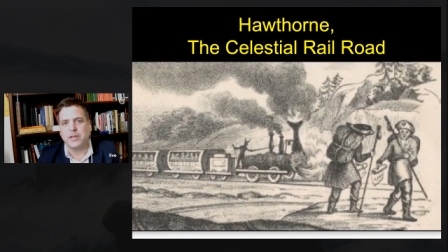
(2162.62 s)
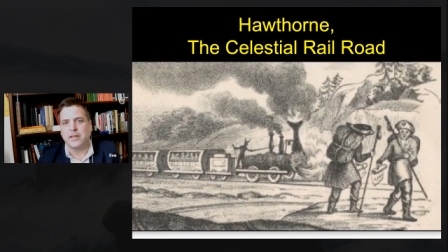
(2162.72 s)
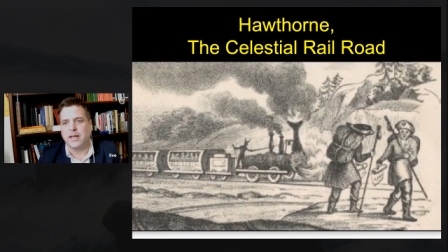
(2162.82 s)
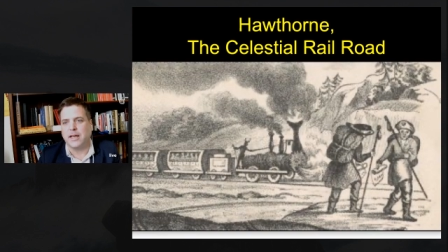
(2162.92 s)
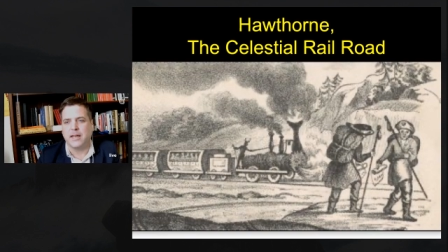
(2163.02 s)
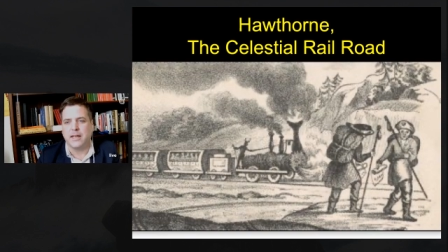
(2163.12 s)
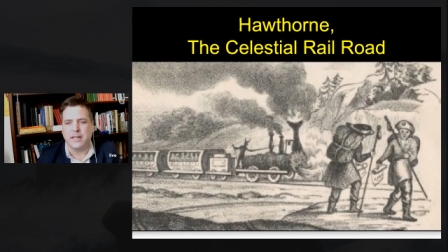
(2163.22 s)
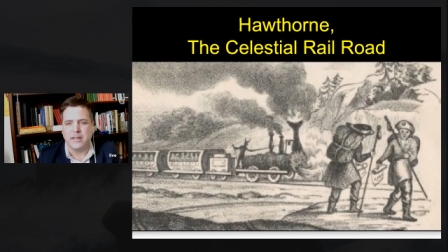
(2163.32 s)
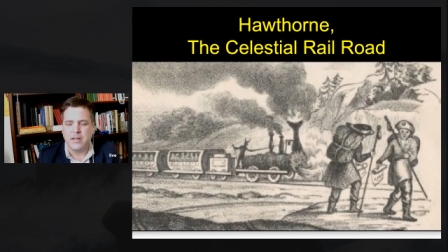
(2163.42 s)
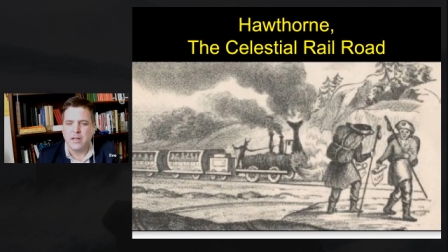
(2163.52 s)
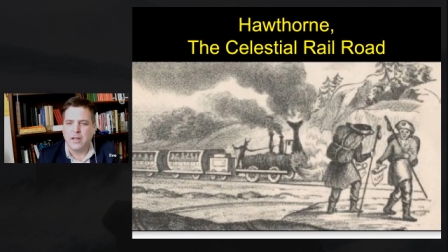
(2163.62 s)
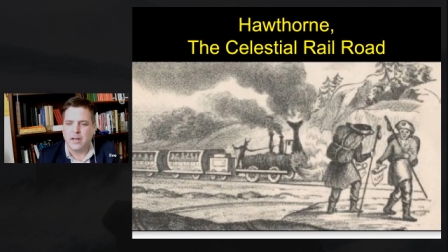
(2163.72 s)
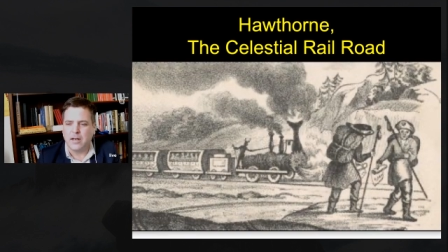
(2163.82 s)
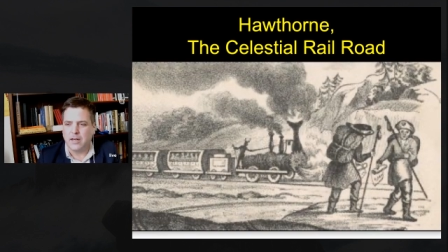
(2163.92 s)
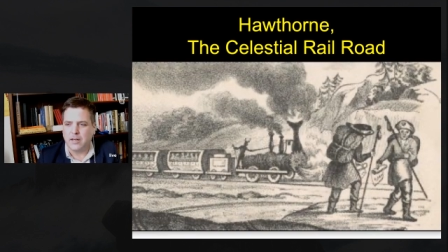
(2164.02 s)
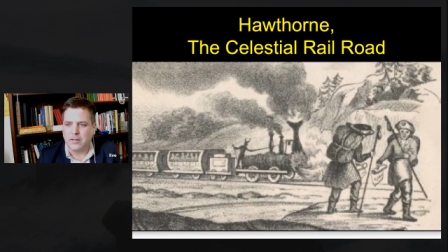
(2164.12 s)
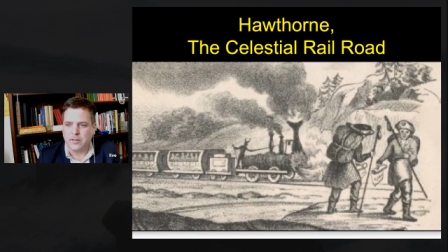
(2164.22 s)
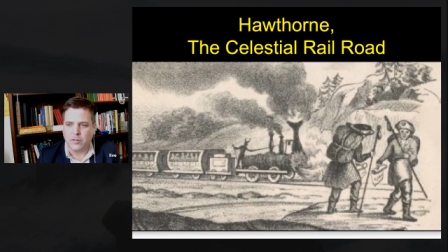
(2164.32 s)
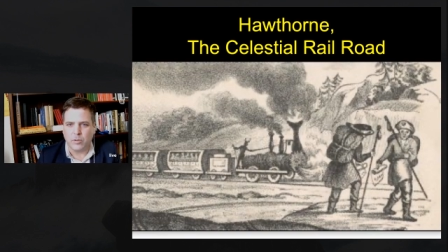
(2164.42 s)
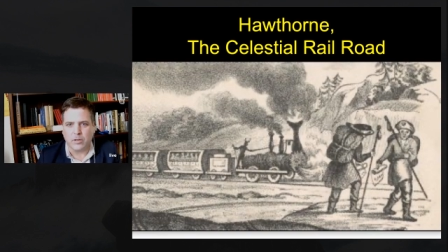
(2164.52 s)
a, uh, a
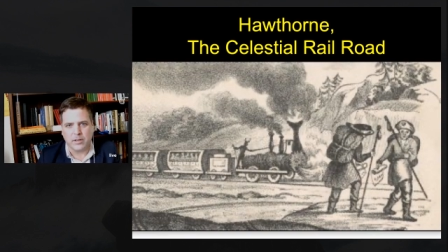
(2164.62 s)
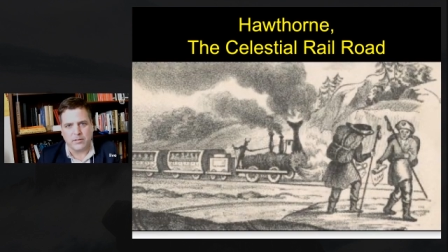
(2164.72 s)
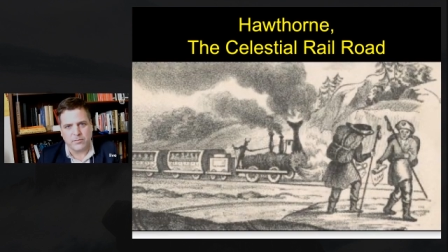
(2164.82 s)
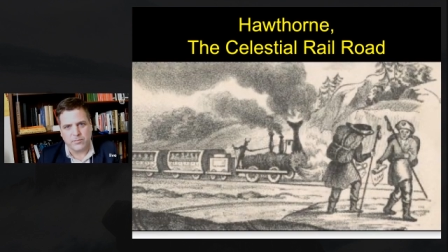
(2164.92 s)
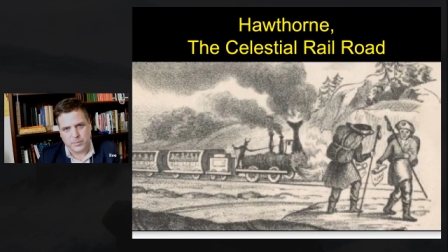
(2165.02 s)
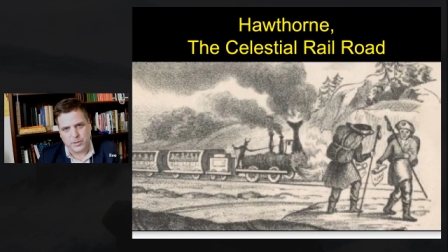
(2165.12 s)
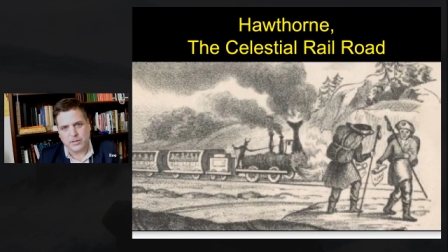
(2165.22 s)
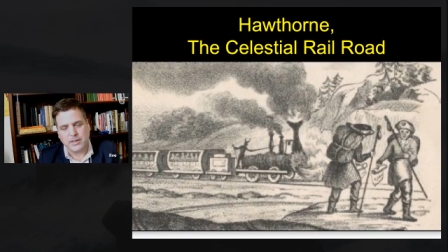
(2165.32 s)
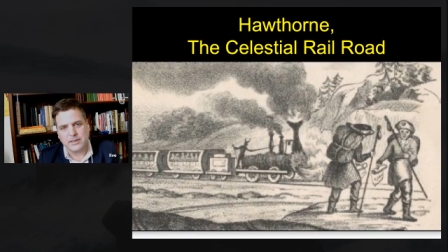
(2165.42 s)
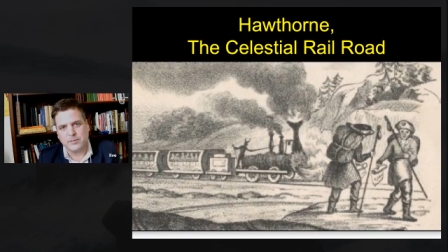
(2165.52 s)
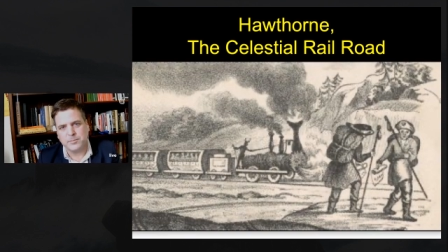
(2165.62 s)
work of Puritanism.